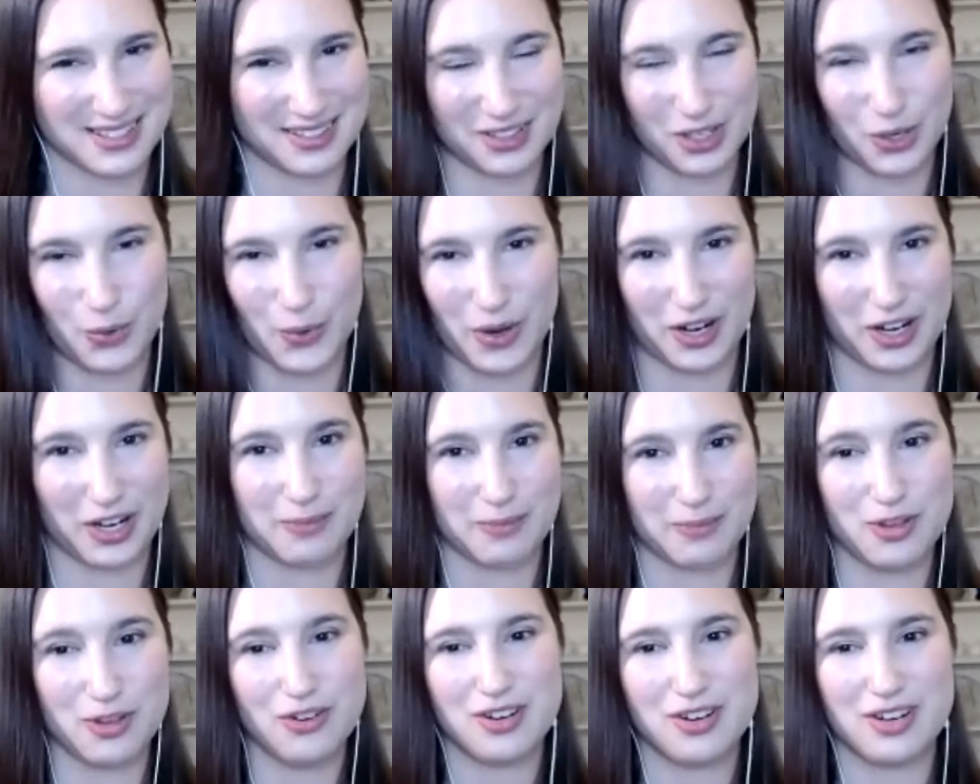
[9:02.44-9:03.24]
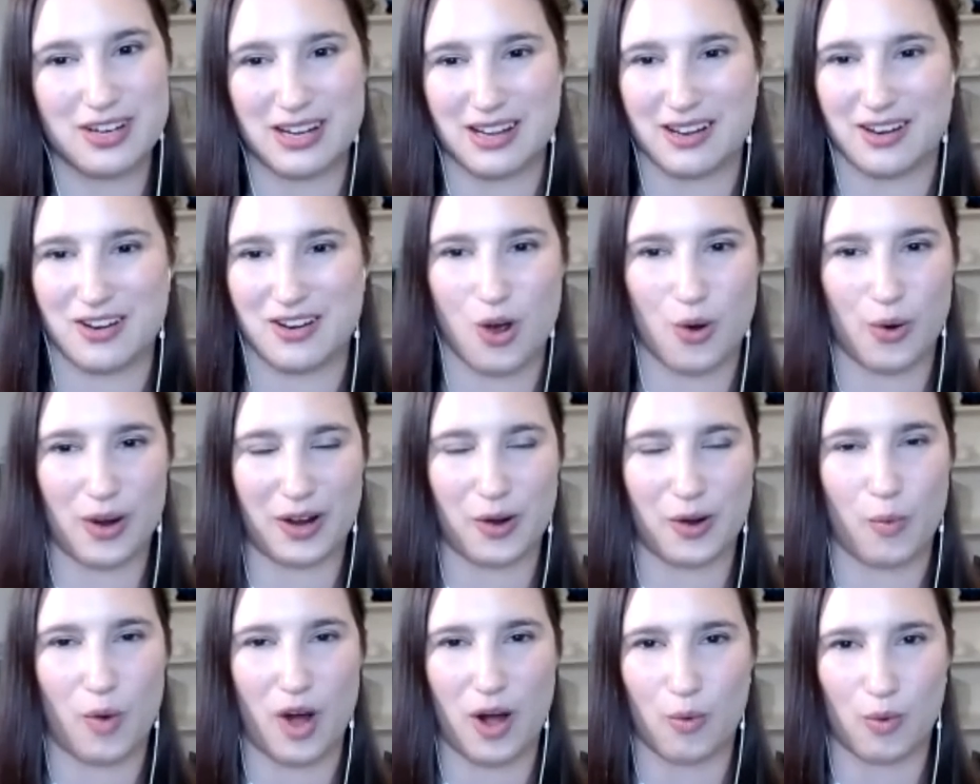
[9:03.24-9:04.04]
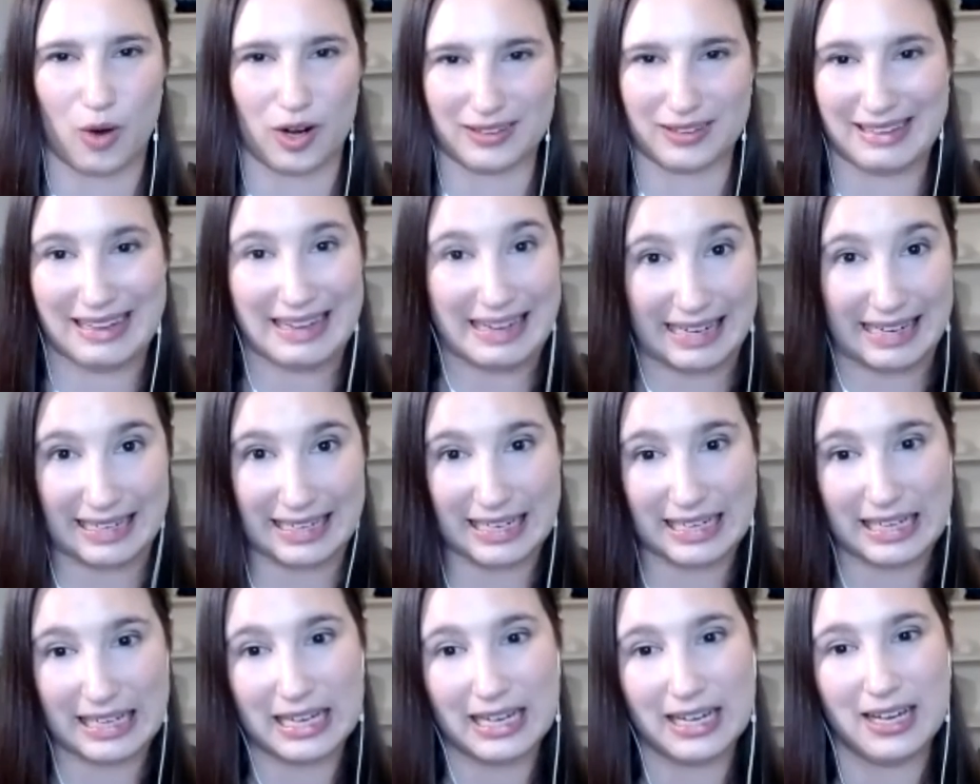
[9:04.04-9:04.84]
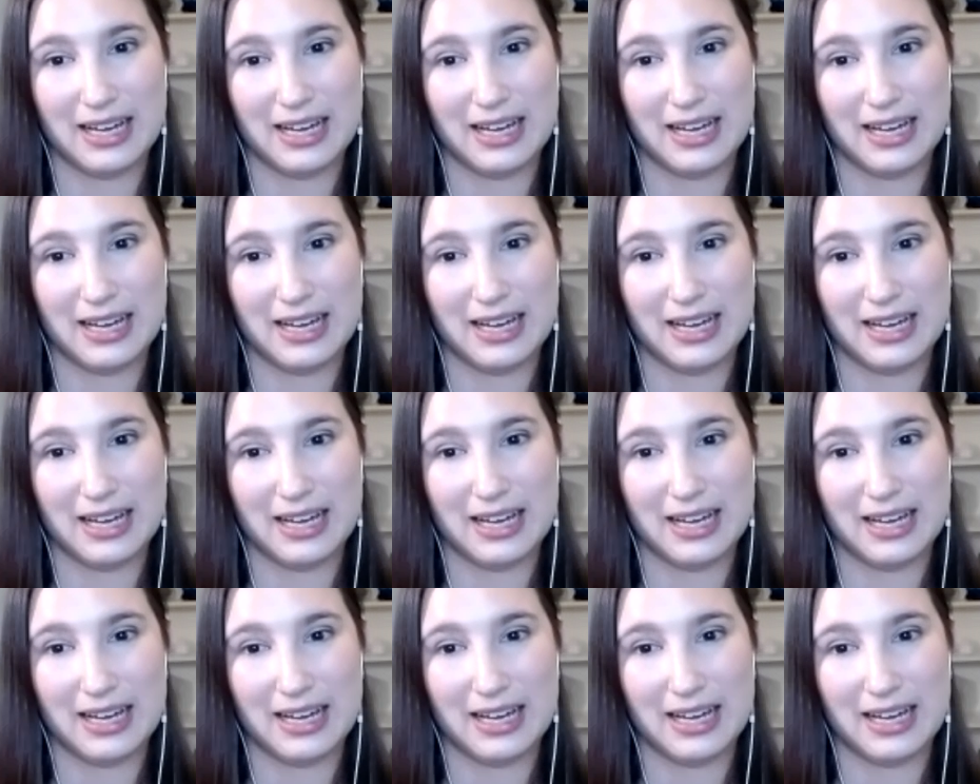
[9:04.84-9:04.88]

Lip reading: the queer community and knowing what we're like.